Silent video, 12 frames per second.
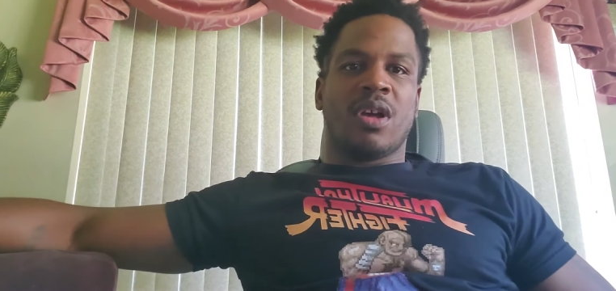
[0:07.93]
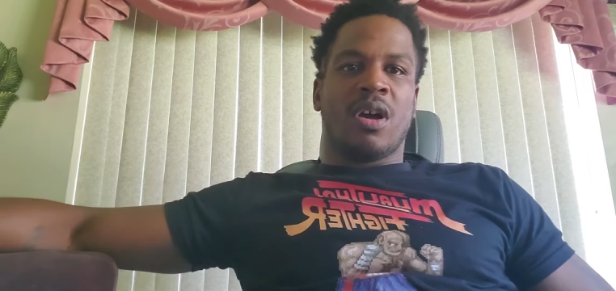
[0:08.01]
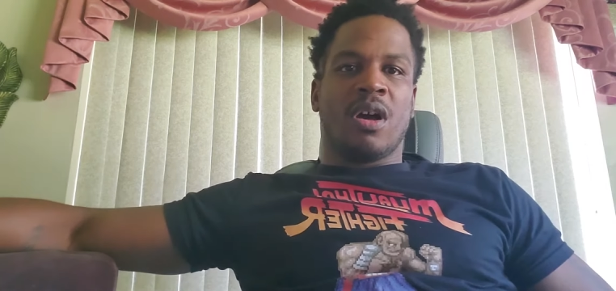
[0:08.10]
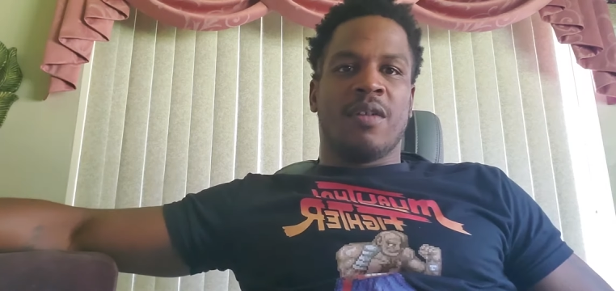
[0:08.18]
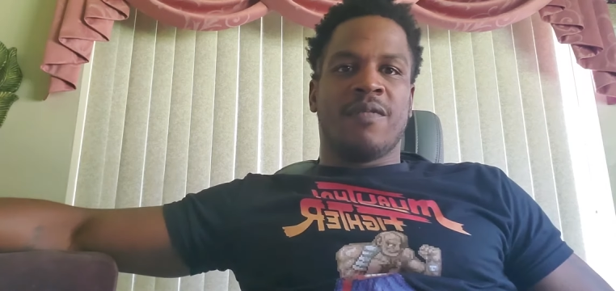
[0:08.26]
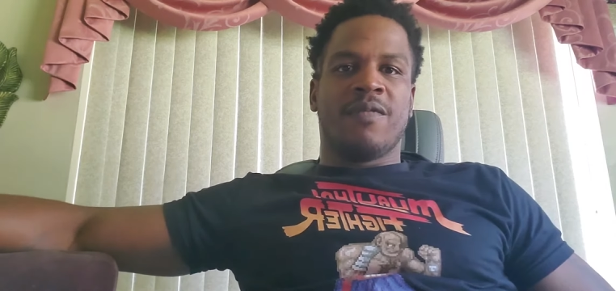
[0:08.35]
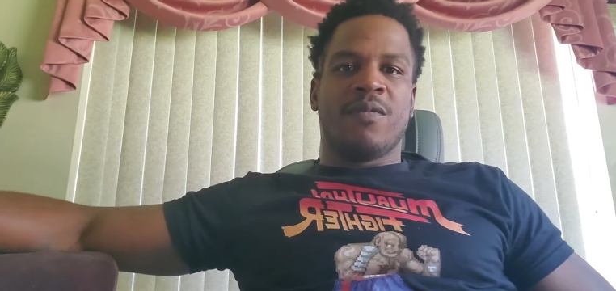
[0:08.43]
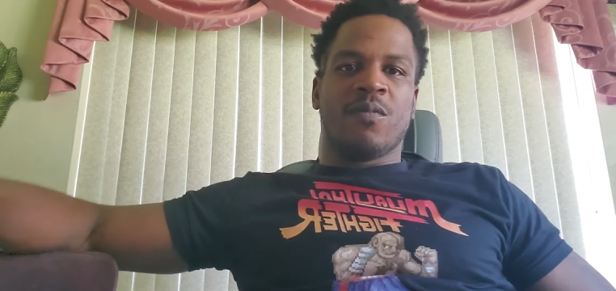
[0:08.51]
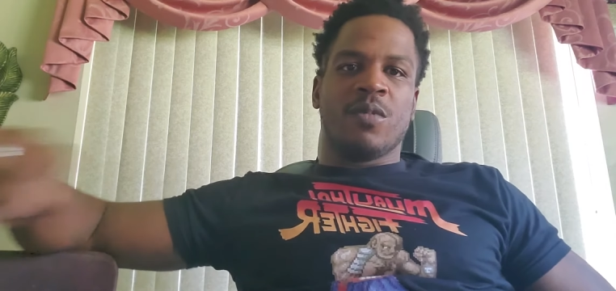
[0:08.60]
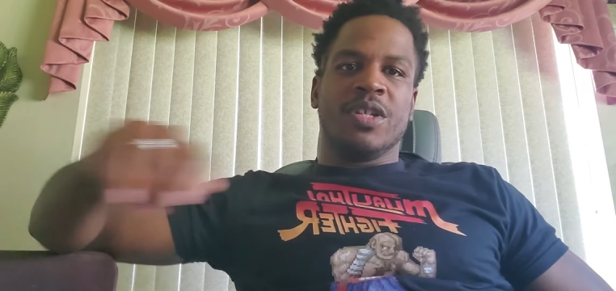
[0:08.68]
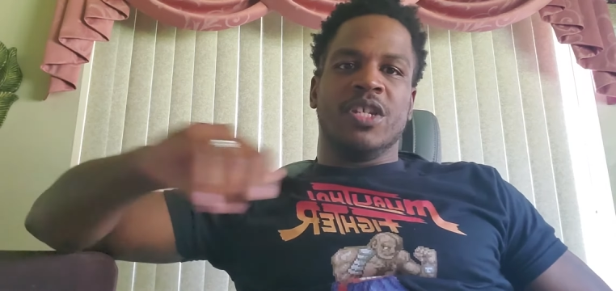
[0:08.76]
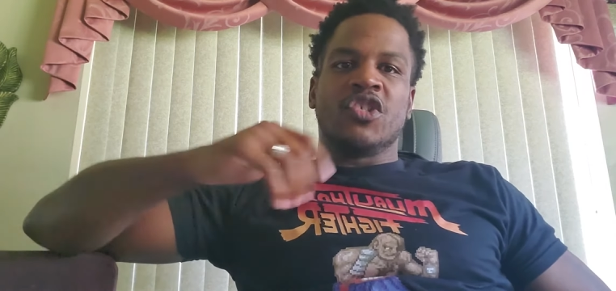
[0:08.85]
off
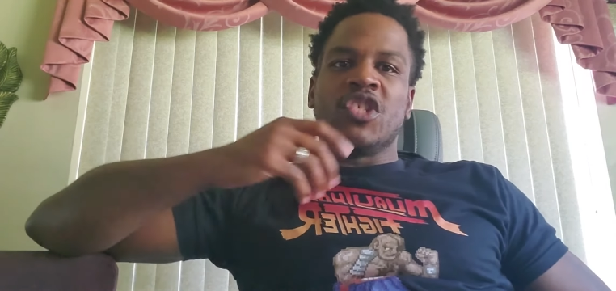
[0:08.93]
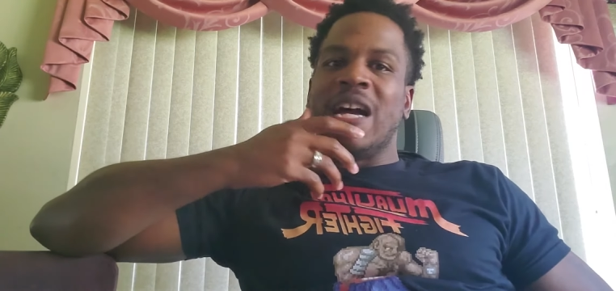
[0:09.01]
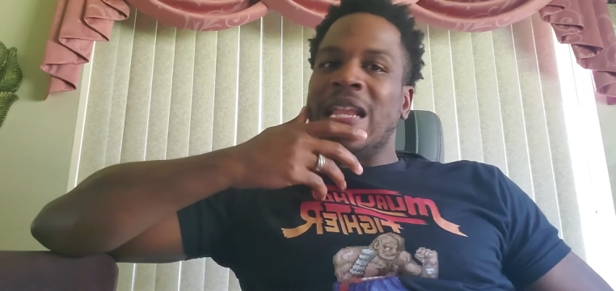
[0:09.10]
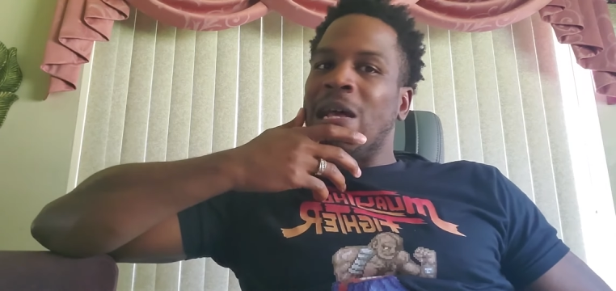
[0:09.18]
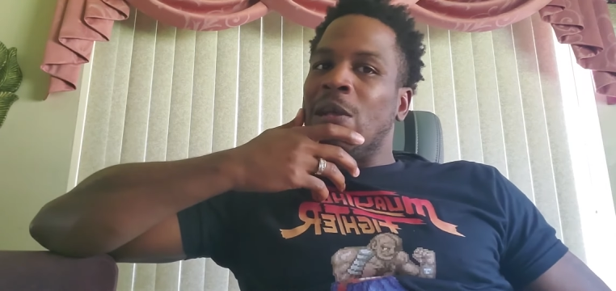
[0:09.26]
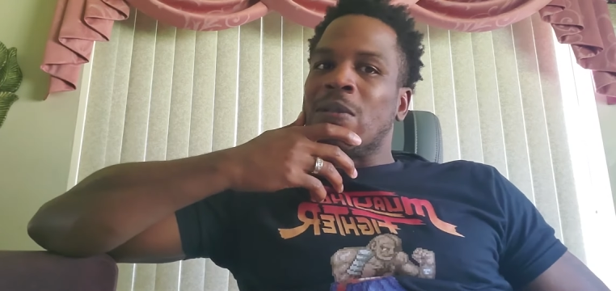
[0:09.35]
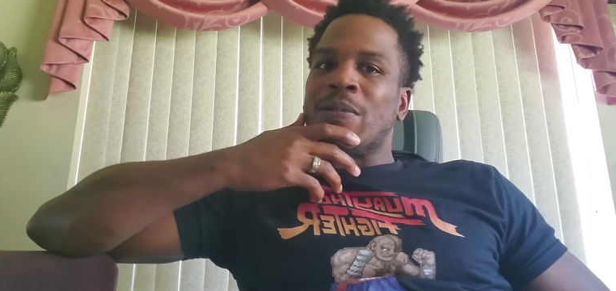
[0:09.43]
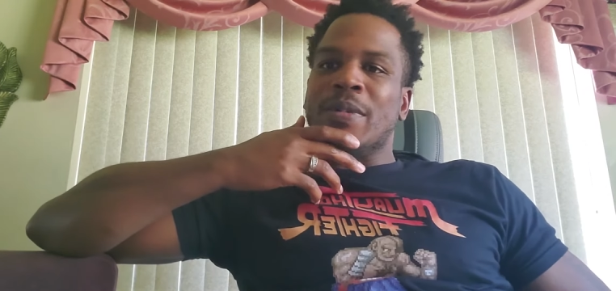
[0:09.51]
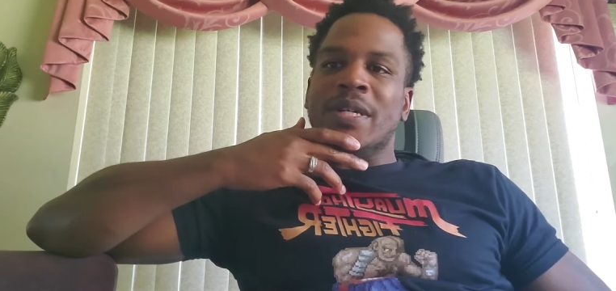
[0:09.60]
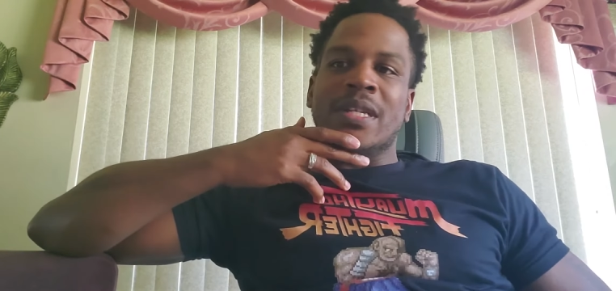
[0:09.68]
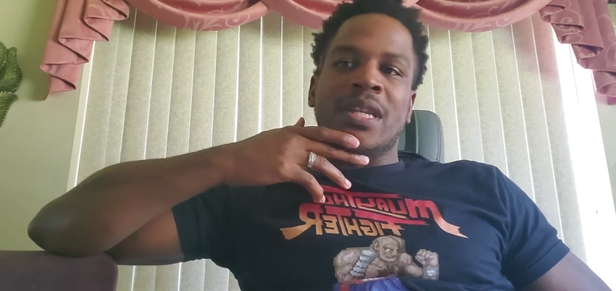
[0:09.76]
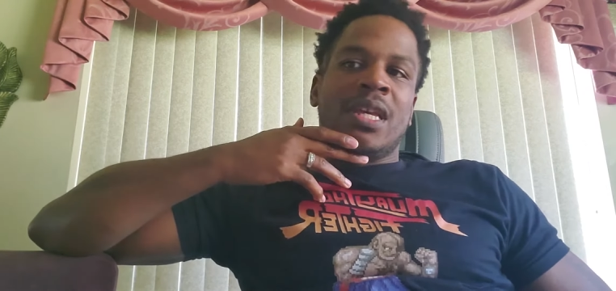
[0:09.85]
with shout outs, but